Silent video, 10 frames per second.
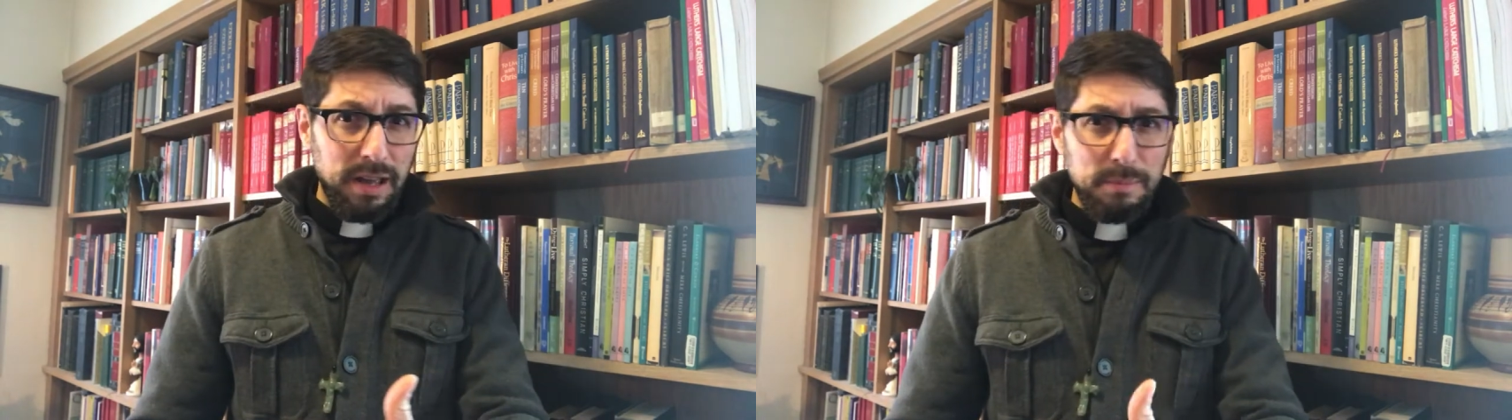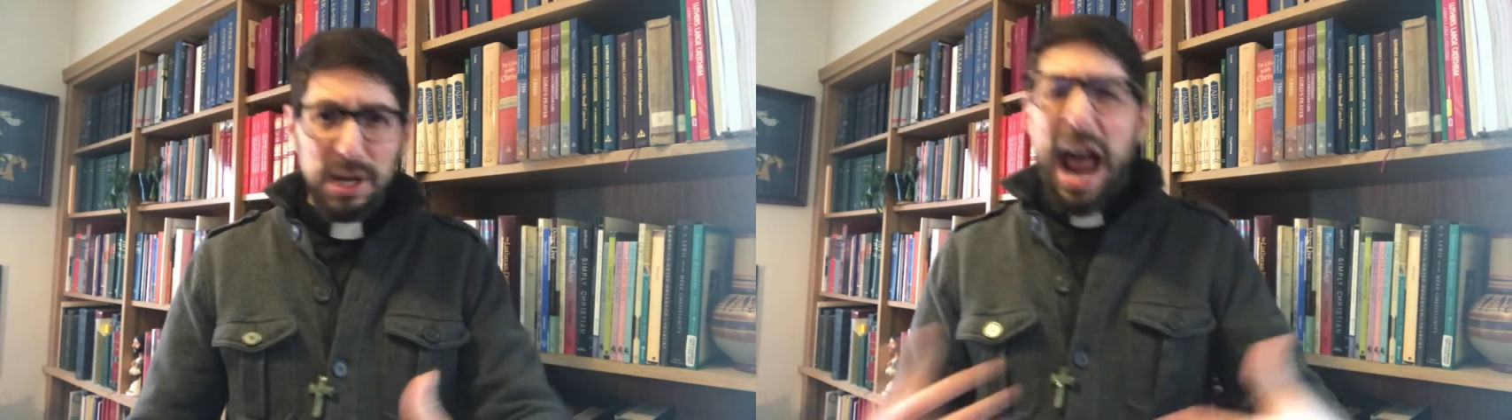
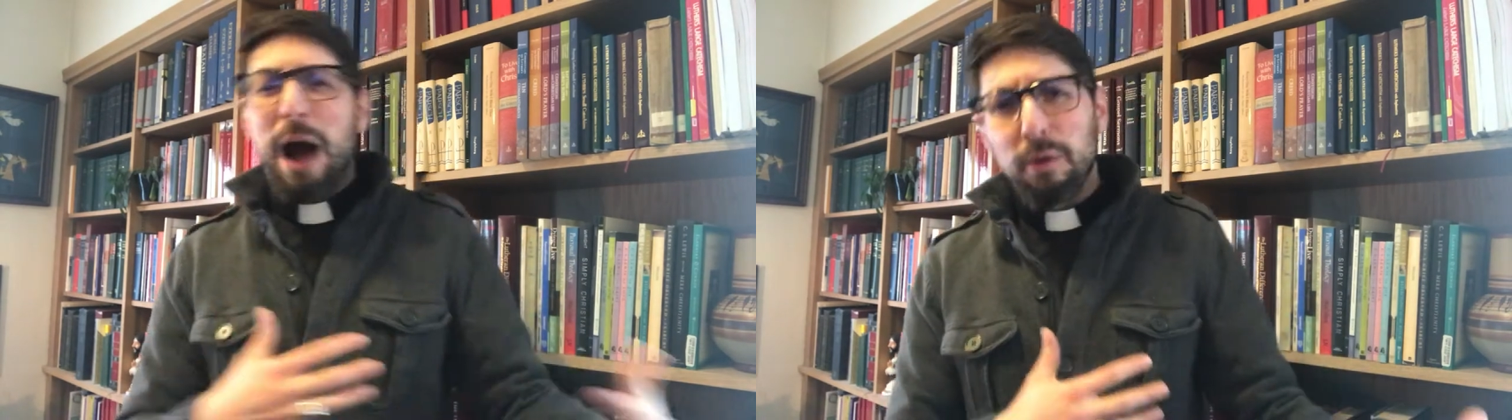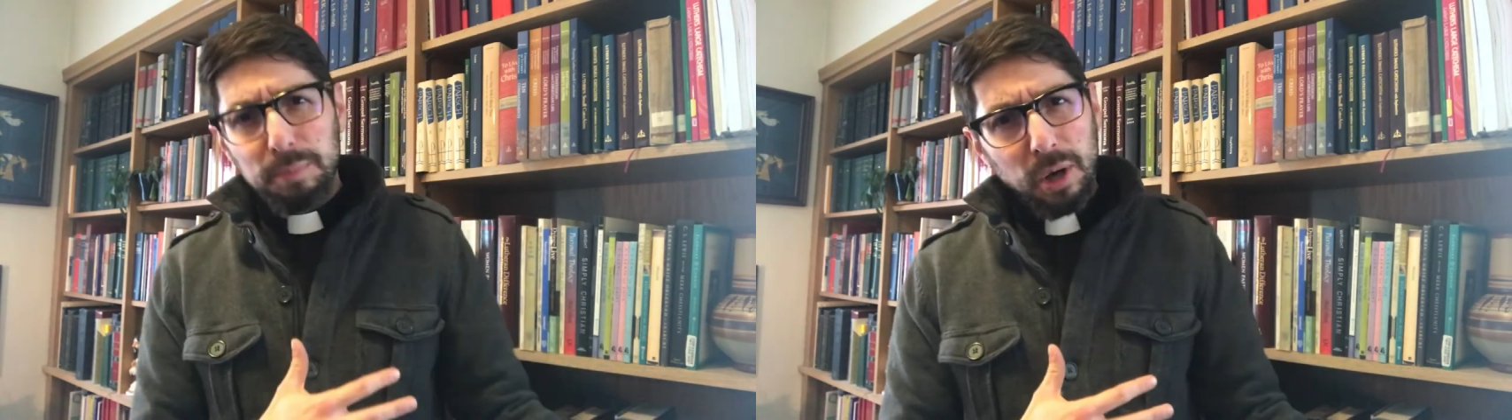but
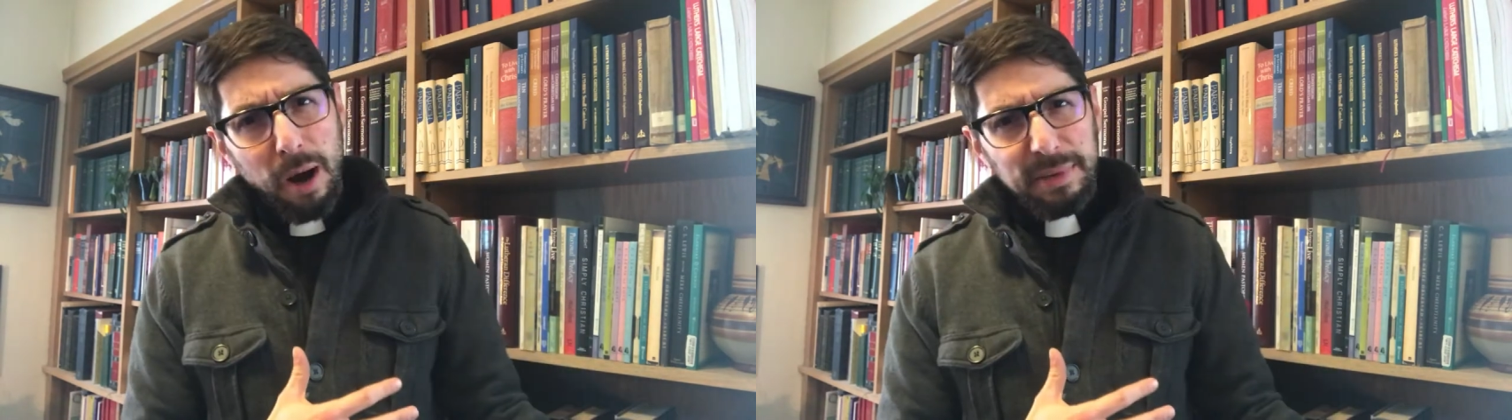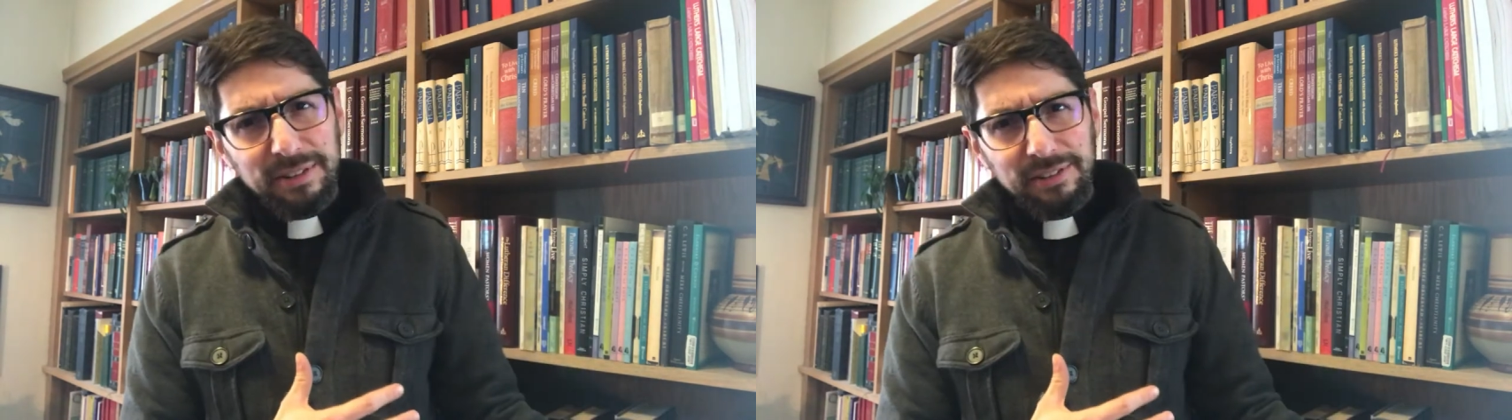our
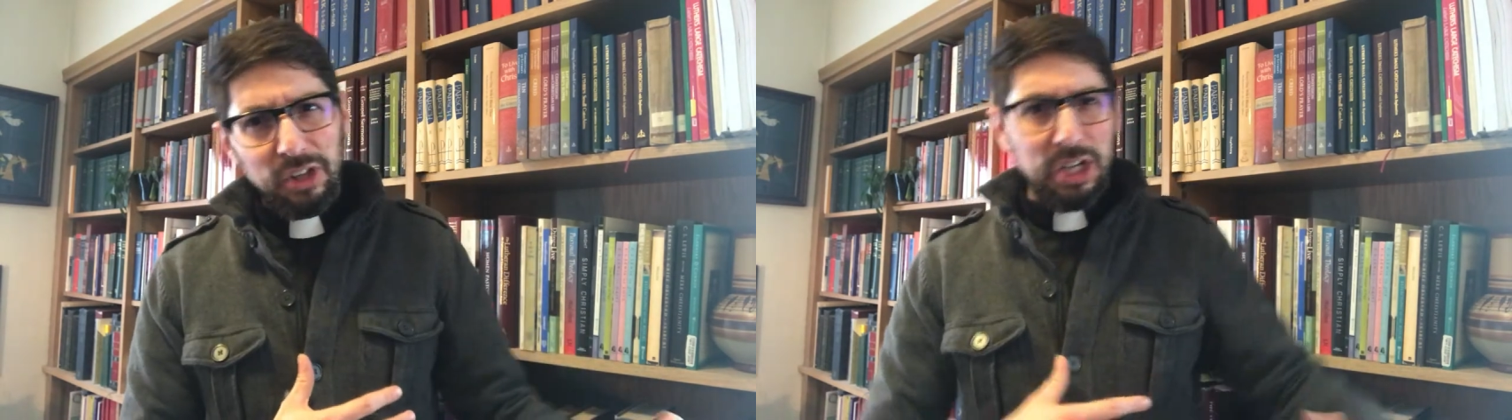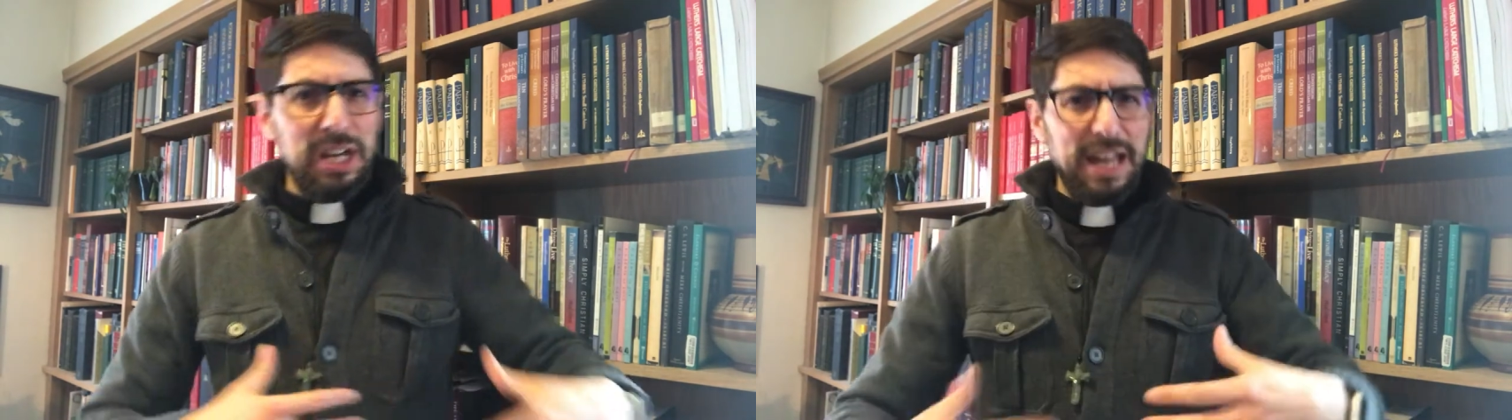promise
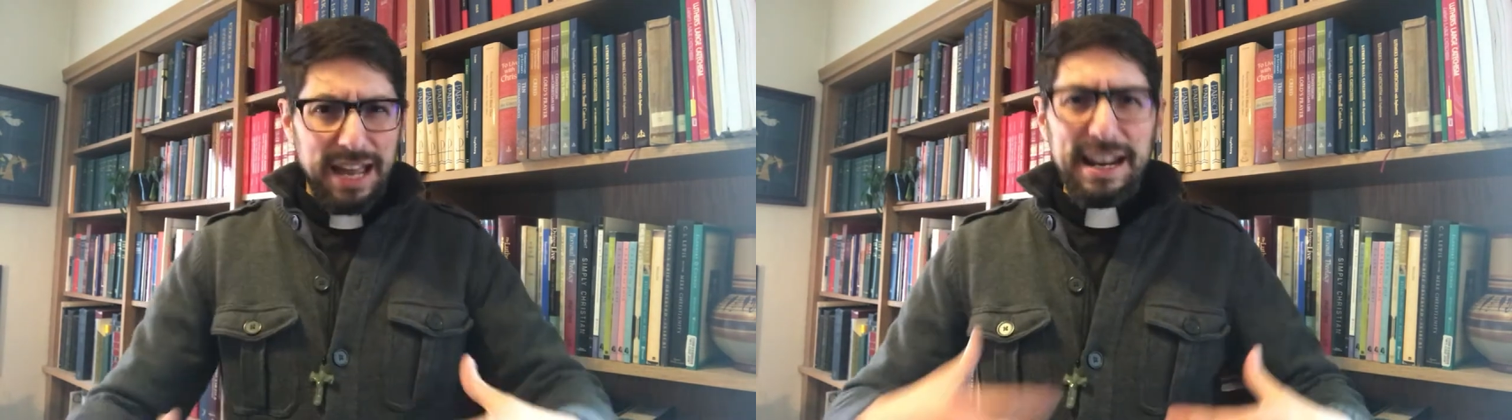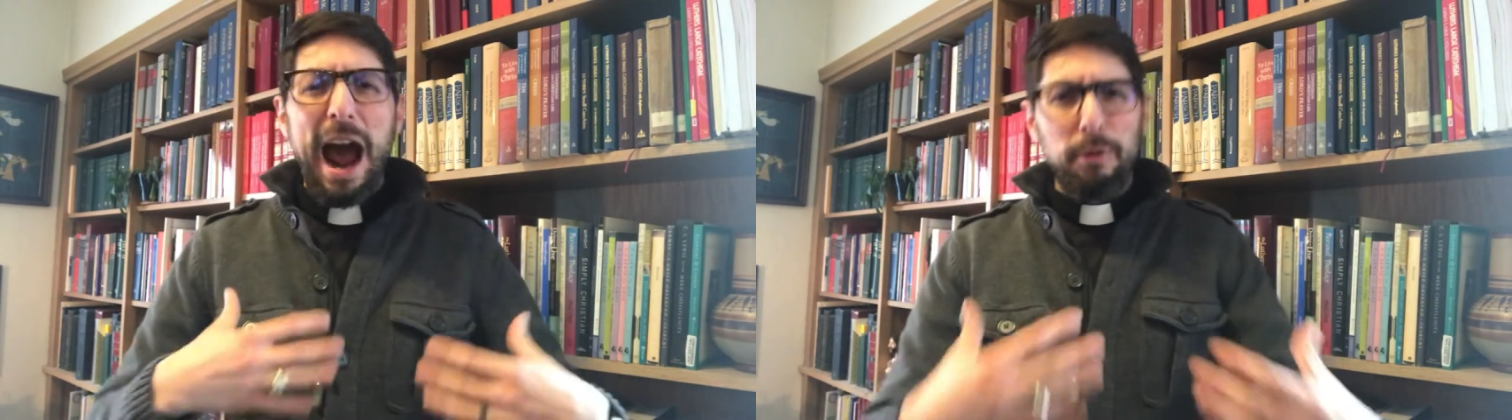
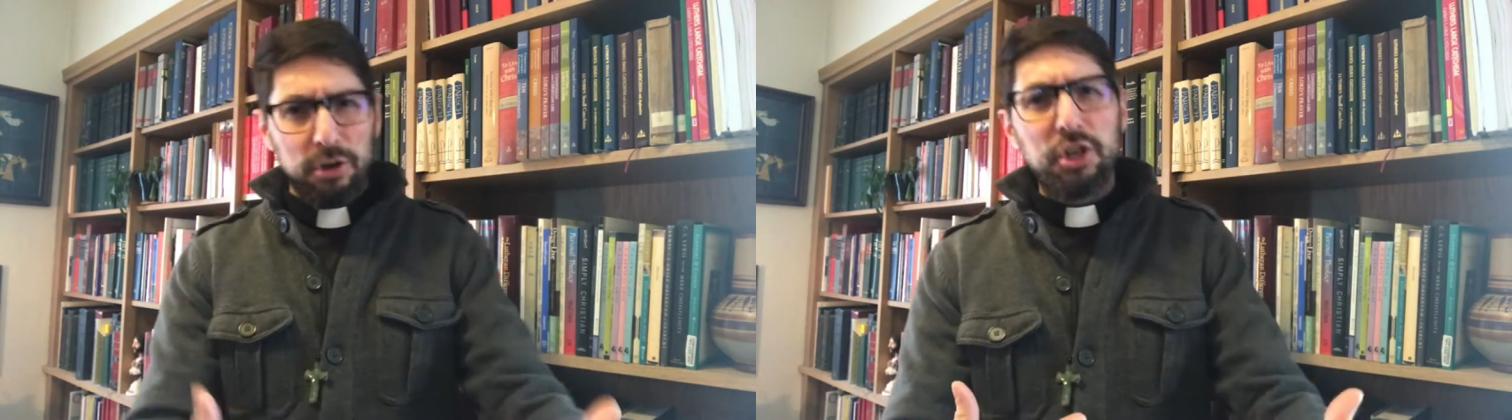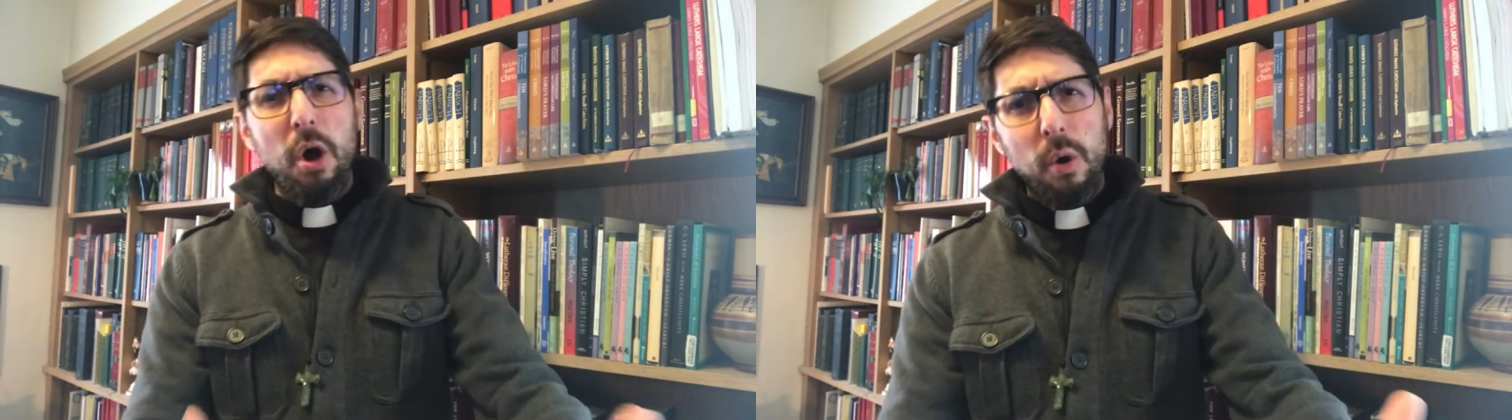and our
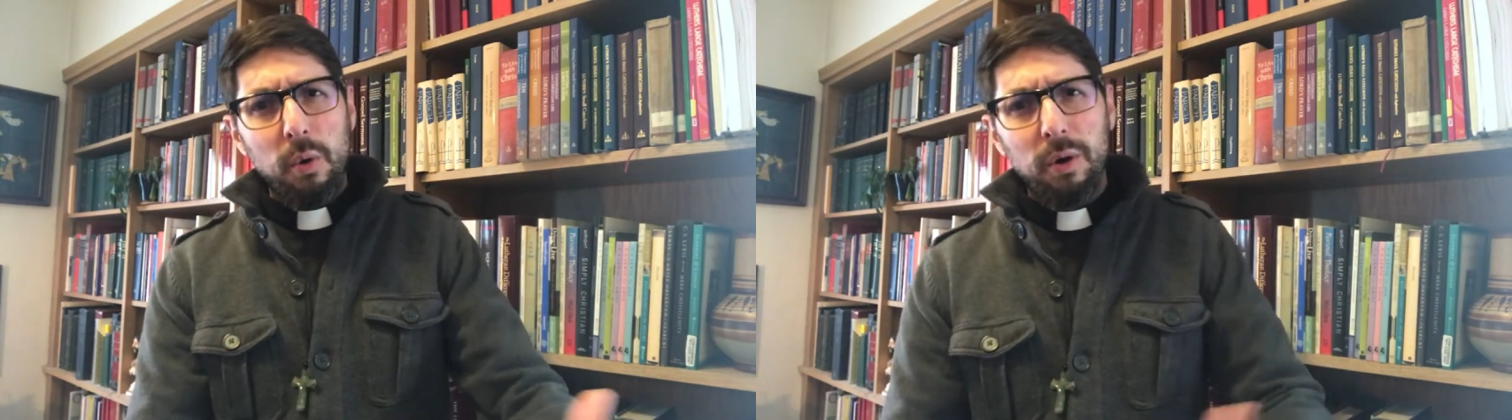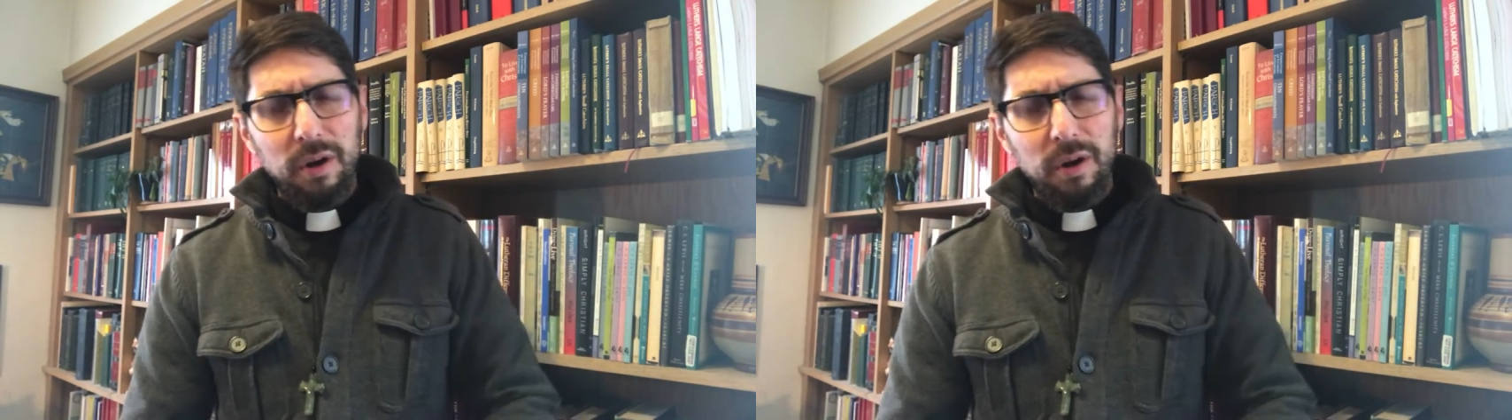show.